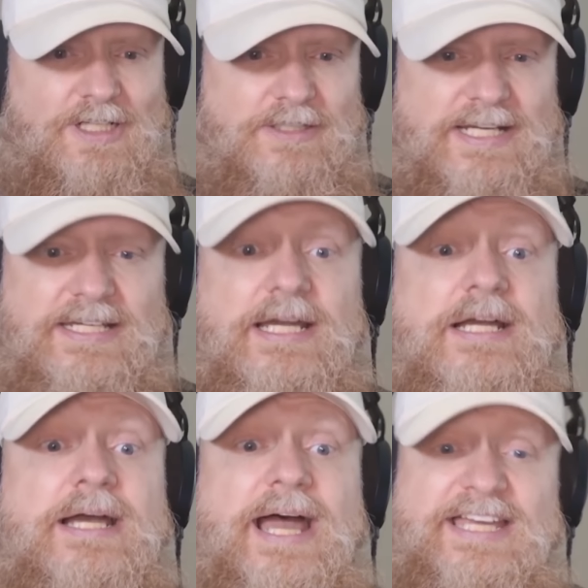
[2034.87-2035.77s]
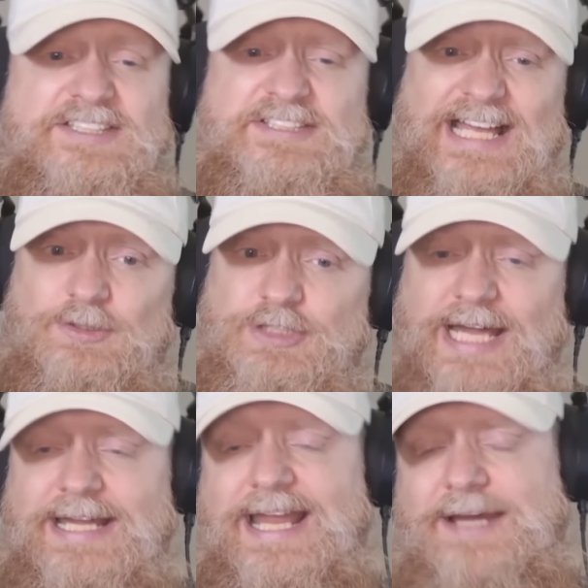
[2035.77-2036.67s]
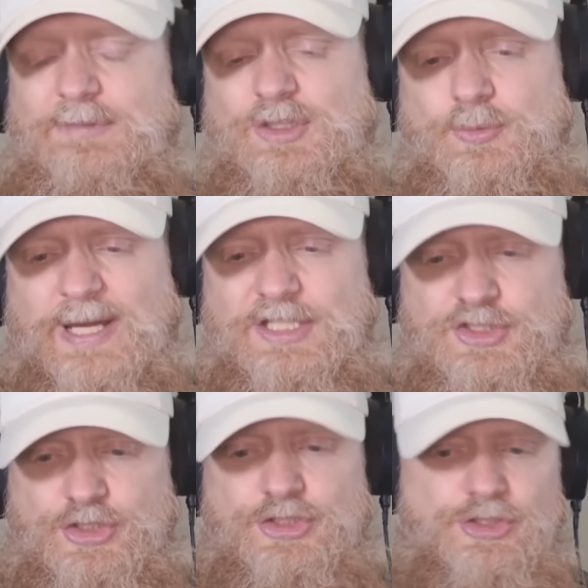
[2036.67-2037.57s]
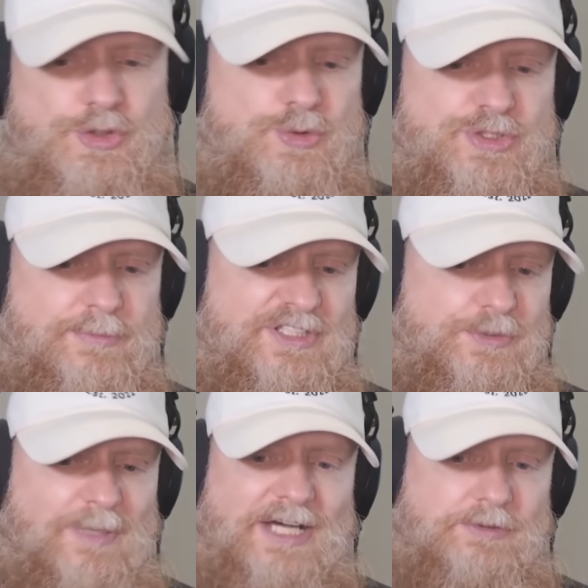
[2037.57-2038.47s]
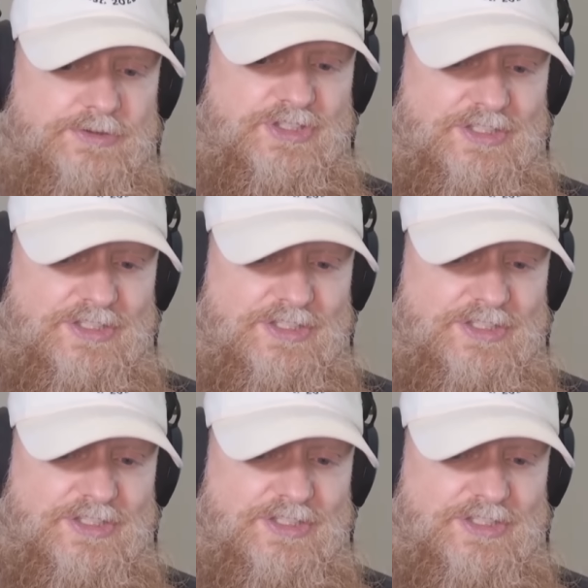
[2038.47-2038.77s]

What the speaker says: All right. Excel dynamic arrays, should you use them in your models,